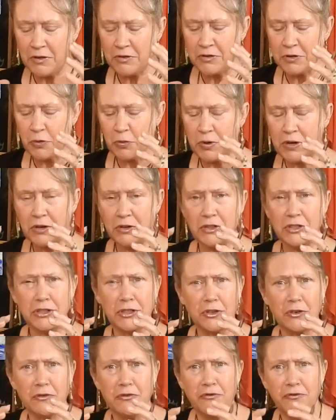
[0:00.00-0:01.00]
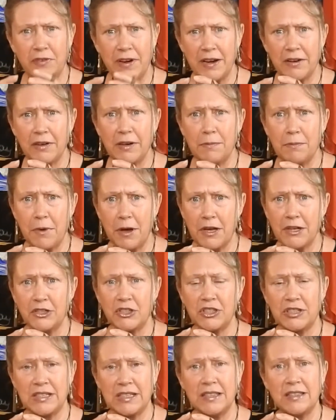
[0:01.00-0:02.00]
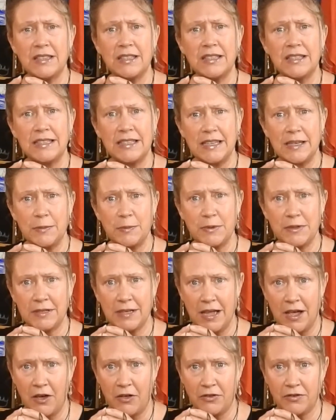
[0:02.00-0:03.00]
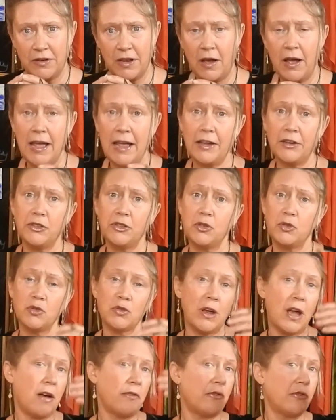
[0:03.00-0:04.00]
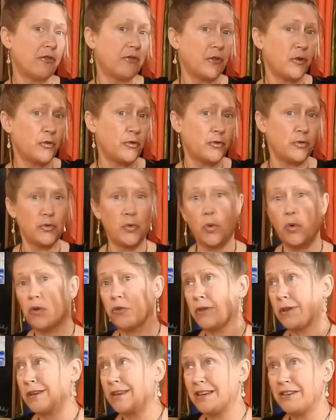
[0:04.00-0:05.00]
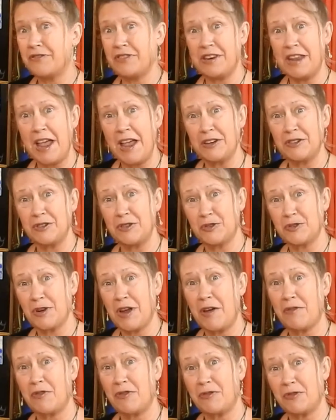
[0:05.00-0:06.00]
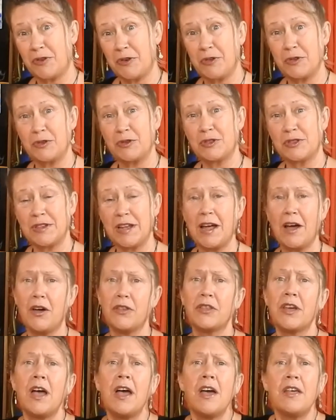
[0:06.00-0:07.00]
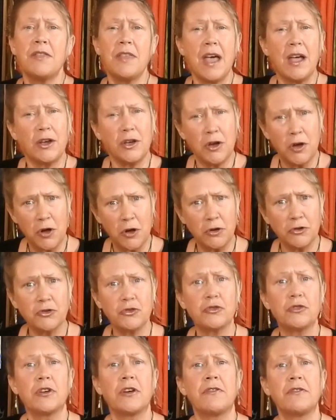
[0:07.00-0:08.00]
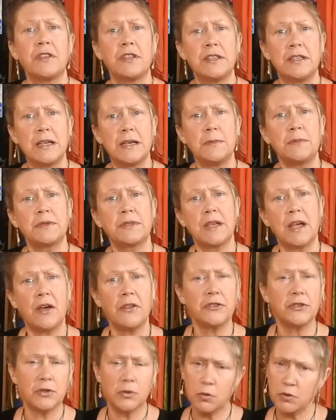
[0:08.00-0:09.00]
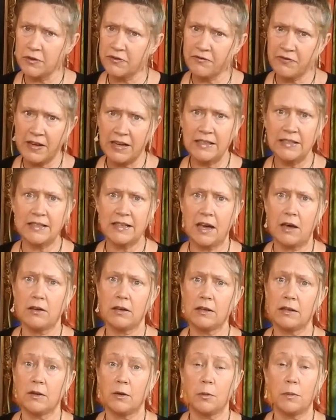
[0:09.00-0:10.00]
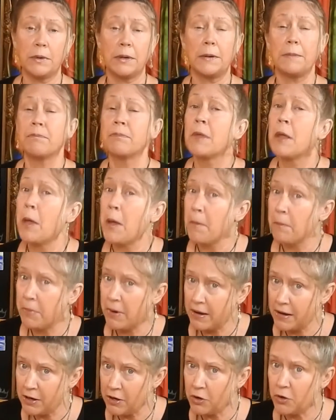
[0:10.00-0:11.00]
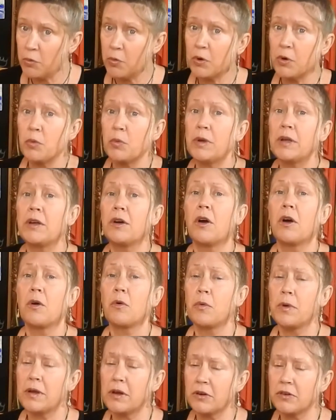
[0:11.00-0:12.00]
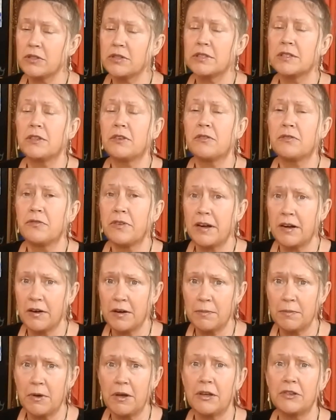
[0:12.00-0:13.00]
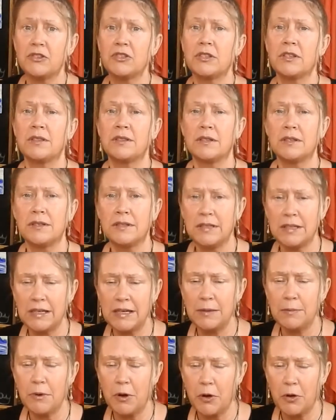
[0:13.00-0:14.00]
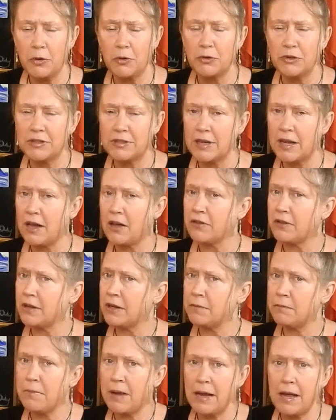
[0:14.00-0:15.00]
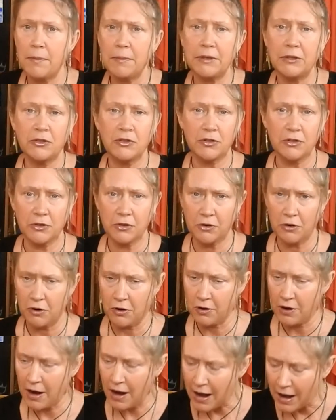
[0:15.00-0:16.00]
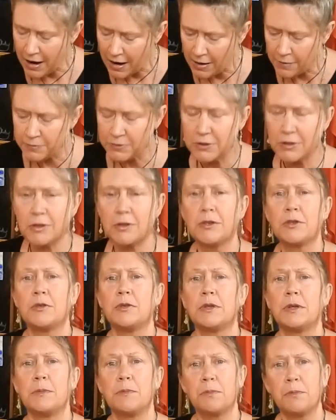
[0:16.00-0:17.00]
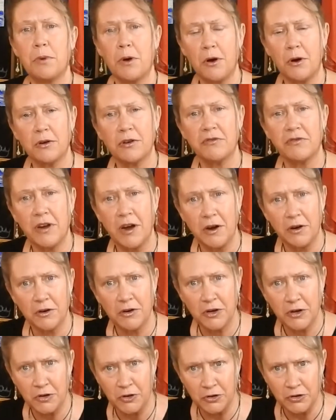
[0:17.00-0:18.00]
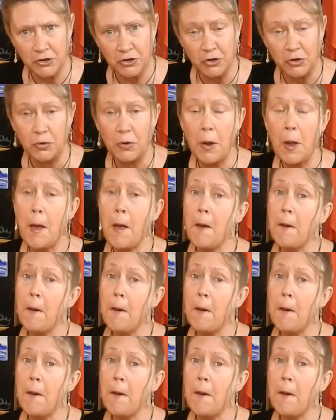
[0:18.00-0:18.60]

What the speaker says: So we are still very much in the deep South. Now, as you travel further north and even as you travel further south, that culture of the deep South sort of fades out a little bit. But here where we are still very much in the deep old South, and ma'am and sir are absolutely part of our culture.